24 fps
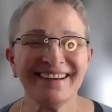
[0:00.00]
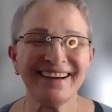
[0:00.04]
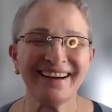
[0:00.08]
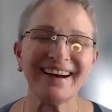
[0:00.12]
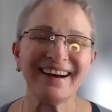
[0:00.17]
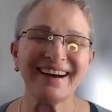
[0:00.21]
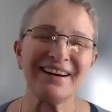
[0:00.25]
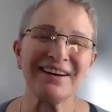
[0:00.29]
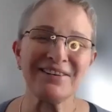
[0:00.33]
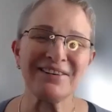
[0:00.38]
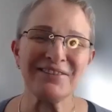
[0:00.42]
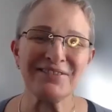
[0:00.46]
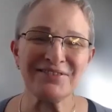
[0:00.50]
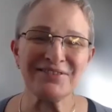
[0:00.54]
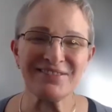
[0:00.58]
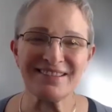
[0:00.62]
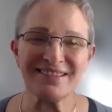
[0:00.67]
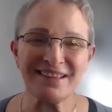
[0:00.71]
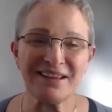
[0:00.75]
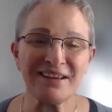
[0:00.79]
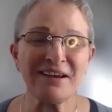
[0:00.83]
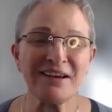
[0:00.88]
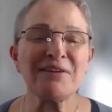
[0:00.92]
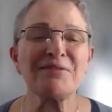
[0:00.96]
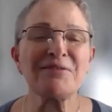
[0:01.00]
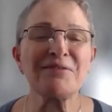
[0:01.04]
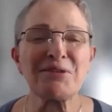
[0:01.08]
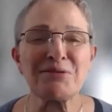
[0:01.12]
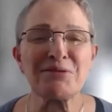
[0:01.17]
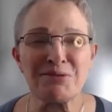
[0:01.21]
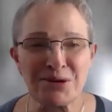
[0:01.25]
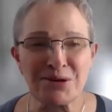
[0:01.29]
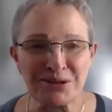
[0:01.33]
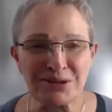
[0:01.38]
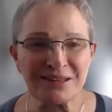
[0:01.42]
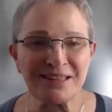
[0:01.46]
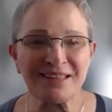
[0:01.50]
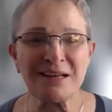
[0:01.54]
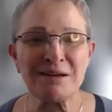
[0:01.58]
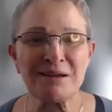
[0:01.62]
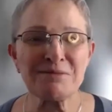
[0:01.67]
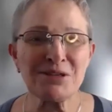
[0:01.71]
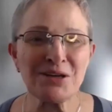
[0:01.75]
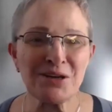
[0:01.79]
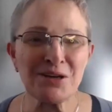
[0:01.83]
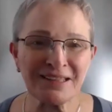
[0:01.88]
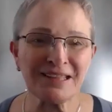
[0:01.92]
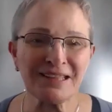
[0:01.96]
of the work that I'm
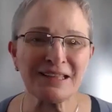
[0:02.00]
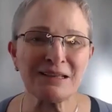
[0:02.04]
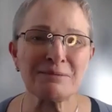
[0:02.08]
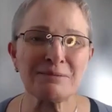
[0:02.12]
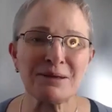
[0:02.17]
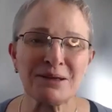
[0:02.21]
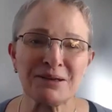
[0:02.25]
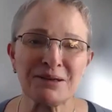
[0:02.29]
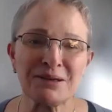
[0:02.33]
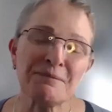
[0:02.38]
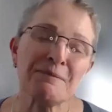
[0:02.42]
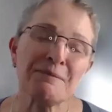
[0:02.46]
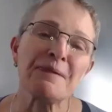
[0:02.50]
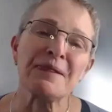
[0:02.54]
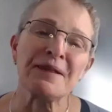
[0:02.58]
talking about,